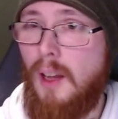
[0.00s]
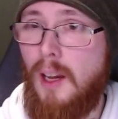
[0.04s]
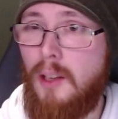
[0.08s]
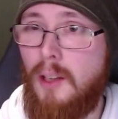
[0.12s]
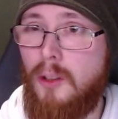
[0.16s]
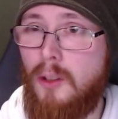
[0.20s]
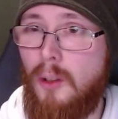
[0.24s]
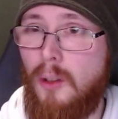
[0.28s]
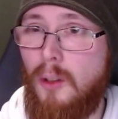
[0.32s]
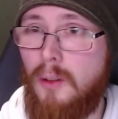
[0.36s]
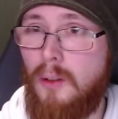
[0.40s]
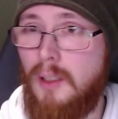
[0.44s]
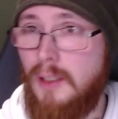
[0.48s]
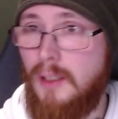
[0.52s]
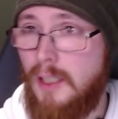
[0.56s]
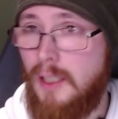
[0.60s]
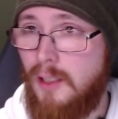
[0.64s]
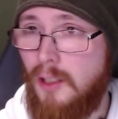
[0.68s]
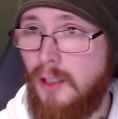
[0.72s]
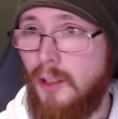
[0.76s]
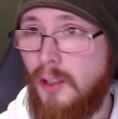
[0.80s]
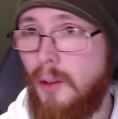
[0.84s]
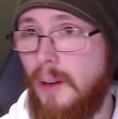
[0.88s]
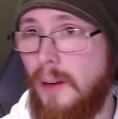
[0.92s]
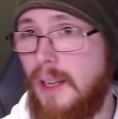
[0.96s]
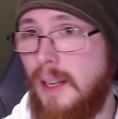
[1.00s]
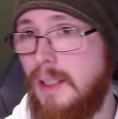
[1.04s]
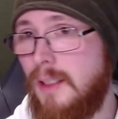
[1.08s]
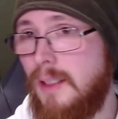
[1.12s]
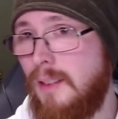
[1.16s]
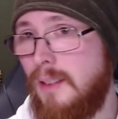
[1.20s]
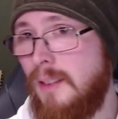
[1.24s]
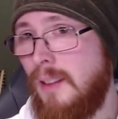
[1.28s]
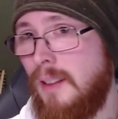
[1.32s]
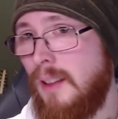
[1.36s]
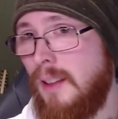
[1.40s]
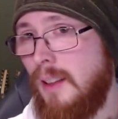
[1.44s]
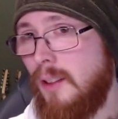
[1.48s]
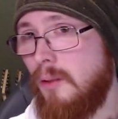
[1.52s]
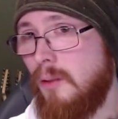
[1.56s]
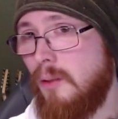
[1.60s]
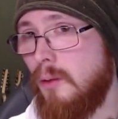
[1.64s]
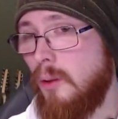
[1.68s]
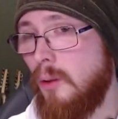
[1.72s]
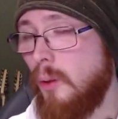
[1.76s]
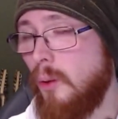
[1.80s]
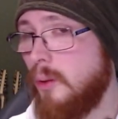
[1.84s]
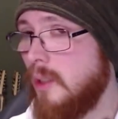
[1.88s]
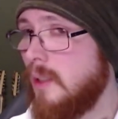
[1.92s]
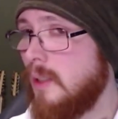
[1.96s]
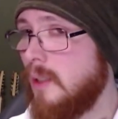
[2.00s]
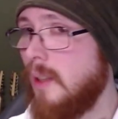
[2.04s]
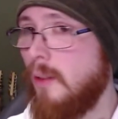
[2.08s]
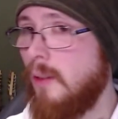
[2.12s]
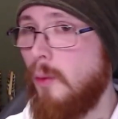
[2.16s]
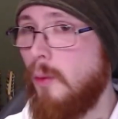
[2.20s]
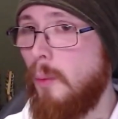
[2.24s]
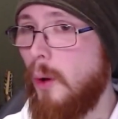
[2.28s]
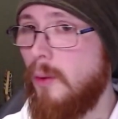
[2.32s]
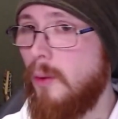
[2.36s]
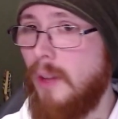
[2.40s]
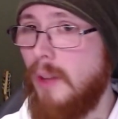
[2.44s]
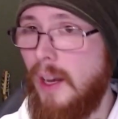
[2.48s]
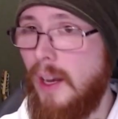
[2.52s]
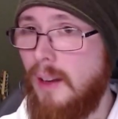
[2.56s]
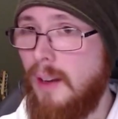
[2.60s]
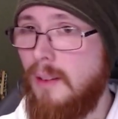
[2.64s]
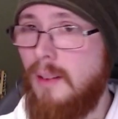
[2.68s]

called Callisto OS. There's loads of stuff about that.